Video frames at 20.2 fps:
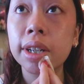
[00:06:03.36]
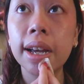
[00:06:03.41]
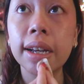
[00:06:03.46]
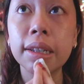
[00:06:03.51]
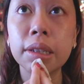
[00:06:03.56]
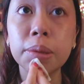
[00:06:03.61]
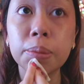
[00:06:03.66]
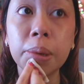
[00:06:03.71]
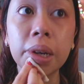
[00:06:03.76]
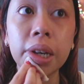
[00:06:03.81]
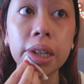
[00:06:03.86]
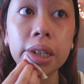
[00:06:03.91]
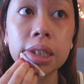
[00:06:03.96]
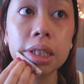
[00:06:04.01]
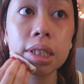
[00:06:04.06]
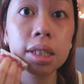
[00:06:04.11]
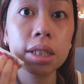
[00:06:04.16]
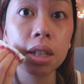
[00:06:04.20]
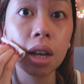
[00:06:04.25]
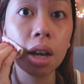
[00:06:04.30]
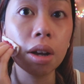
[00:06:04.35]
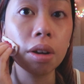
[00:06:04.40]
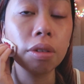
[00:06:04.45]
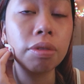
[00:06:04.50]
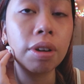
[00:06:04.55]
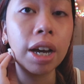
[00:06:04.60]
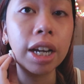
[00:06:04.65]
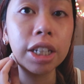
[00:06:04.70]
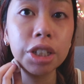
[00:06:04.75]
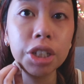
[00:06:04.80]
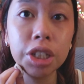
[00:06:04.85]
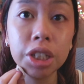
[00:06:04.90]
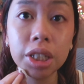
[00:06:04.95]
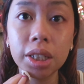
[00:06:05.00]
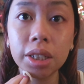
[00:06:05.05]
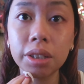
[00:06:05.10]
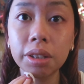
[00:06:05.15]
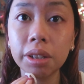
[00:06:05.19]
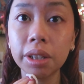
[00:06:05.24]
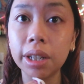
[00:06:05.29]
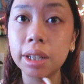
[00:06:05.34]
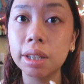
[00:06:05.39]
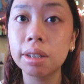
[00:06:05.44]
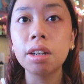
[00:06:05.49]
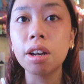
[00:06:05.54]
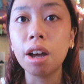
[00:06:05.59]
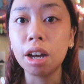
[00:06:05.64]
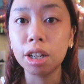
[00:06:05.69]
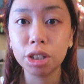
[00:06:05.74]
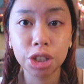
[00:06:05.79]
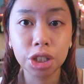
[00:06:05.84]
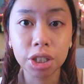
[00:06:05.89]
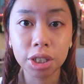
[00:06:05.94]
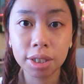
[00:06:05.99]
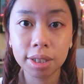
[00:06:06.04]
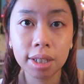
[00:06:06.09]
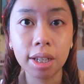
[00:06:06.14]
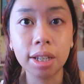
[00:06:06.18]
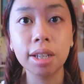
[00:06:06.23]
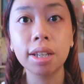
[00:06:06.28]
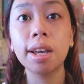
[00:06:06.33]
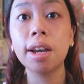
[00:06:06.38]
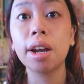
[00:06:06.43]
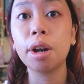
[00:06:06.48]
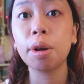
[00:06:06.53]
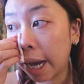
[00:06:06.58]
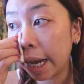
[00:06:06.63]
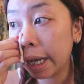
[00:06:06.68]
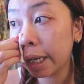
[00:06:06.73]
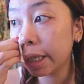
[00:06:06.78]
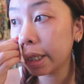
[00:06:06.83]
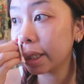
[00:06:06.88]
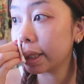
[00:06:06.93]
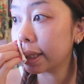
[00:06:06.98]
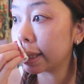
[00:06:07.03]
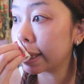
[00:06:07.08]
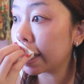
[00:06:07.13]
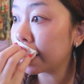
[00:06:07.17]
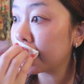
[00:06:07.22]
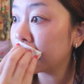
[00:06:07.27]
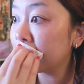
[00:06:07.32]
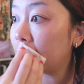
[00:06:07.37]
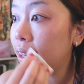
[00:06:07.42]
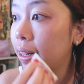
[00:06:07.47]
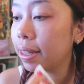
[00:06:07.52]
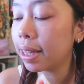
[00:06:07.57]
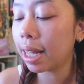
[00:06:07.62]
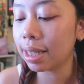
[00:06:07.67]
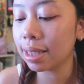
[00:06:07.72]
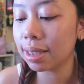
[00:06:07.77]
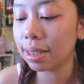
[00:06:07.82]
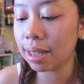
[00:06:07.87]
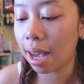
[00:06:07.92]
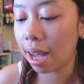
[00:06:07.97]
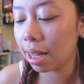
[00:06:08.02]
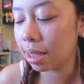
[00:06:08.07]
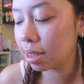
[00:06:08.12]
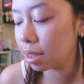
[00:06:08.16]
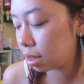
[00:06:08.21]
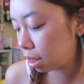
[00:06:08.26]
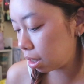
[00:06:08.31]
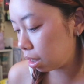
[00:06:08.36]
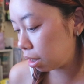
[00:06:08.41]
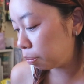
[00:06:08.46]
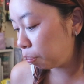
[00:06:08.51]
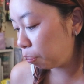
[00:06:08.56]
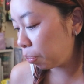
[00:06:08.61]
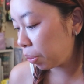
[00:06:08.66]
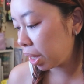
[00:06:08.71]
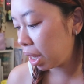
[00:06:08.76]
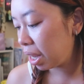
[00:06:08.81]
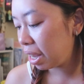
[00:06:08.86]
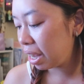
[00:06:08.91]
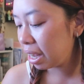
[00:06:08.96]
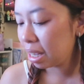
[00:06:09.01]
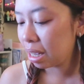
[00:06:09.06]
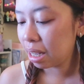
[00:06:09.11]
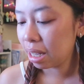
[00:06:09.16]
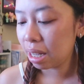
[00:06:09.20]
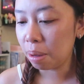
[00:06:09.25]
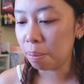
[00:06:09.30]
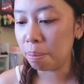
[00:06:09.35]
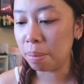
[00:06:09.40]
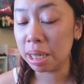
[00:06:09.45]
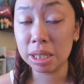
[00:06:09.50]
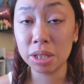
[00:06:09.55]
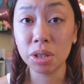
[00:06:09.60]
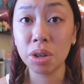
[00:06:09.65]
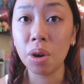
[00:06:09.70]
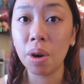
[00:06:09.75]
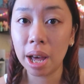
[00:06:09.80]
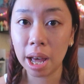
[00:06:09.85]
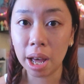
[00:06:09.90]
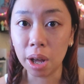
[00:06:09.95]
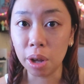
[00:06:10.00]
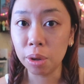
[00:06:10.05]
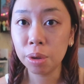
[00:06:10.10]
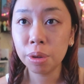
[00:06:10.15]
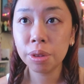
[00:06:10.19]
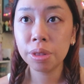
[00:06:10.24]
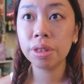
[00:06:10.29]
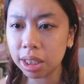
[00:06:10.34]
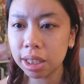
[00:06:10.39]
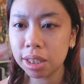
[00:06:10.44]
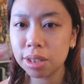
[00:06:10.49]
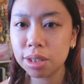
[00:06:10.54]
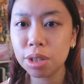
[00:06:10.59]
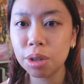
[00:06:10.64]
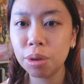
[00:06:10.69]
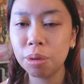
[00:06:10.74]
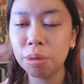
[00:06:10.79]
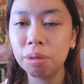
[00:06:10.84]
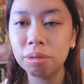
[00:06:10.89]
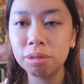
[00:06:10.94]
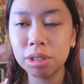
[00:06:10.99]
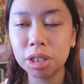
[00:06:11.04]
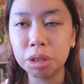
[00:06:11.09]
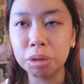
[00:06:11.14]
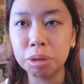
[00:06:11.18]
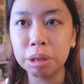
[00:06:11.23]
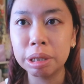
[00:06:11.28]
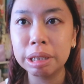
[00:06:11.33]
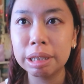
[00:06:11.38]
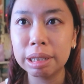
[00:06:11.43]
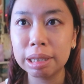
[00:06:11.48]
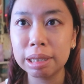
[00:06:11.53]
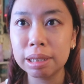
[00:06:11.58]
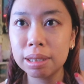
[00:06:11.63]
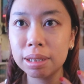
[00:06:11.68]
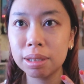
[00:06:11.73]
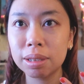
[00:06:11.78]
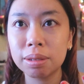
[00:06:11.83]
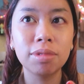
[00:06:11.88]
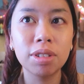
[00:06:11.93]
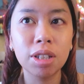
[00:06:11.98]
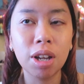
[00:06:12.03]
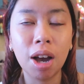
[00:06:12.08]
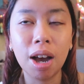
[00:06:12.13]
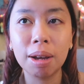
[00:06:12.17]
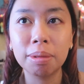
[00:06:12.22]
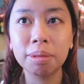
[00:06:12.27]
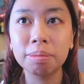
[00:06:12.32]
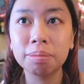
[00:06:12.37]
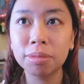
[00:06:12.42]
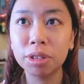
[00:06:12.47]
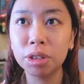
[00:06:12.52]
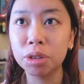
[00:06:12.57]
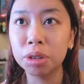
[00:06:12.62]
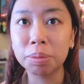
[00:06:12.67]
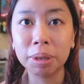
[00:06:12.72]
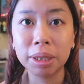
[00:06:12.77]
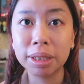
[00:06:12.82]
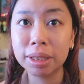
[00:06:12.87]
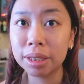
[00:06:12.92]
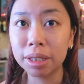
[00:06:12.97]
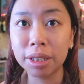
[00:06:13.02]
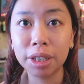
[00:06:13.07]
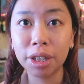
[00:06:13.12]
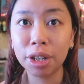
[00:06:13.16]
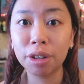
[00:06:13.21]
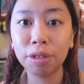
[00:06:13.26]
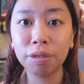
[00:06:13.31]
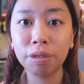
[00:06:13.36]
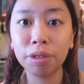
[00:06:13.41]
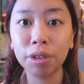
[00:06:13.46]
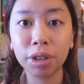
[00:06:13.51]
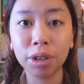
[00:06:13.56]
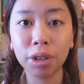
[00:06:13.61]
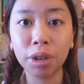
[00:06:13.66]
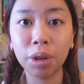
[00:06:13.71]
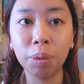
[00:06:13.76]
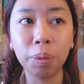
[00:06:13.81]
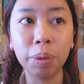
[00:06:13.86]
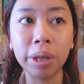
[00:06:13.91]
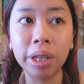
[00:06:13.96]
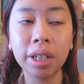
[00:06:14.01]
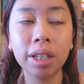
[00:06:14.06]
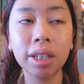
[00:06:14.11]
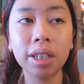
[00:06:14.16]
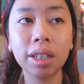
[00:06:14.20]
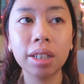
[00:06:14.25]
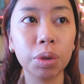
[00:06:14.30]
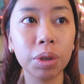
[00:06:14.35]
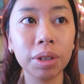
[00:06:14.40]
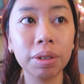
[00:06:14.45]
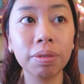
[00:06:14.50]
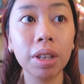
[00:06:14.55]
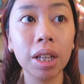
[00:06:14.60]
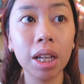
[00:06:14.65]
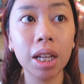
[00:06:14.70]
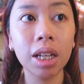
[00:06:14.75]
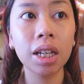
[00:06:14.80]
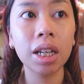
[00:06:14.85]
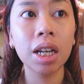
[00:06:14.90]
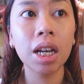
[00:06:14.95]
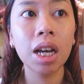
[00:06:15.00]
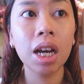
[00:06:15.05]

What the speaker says: aspects of hygiene, like not just skincare, I understand a lot of that is tied to mental health. And so doing this, not doing my skincare for a week sort of thing,